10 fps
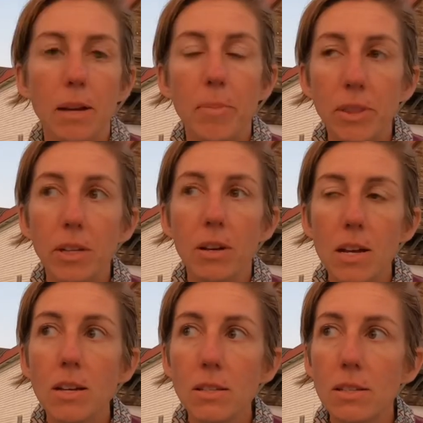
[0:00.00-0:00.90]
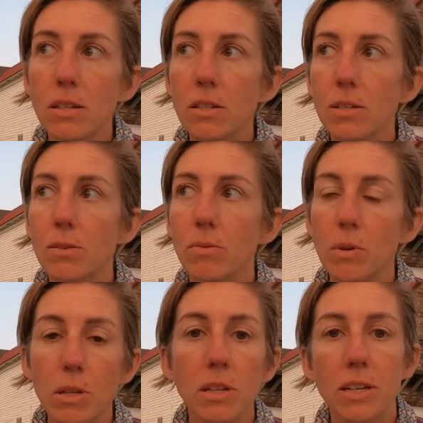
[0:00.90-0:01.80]
there is this
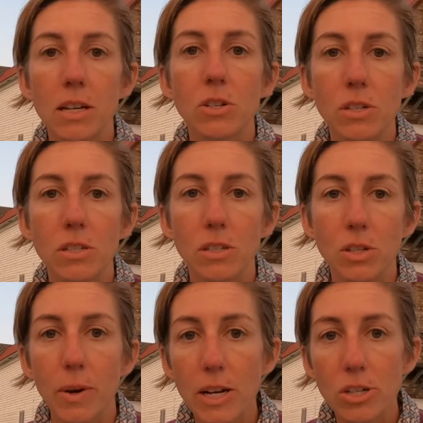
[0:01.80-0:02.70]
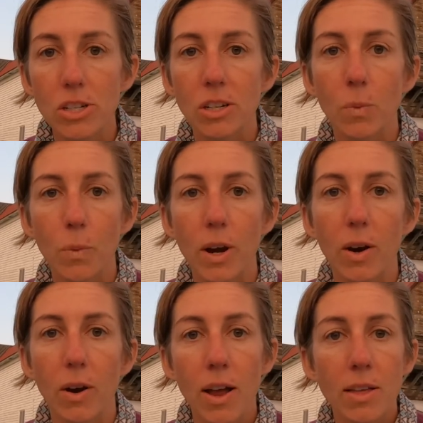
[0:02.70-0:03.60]
really dangerous situation where
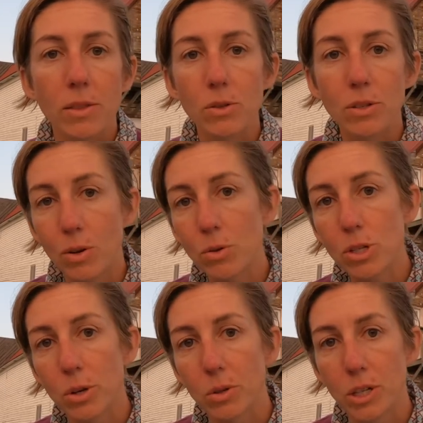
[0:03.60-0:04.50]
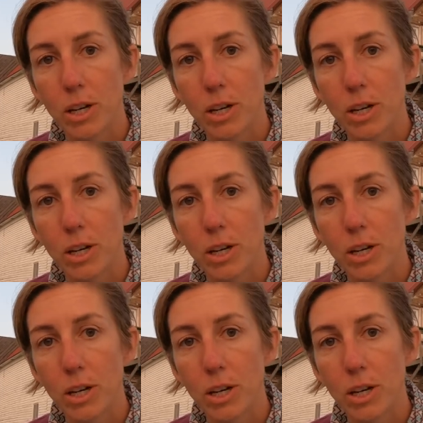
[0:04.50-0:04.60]
there's no shoulder,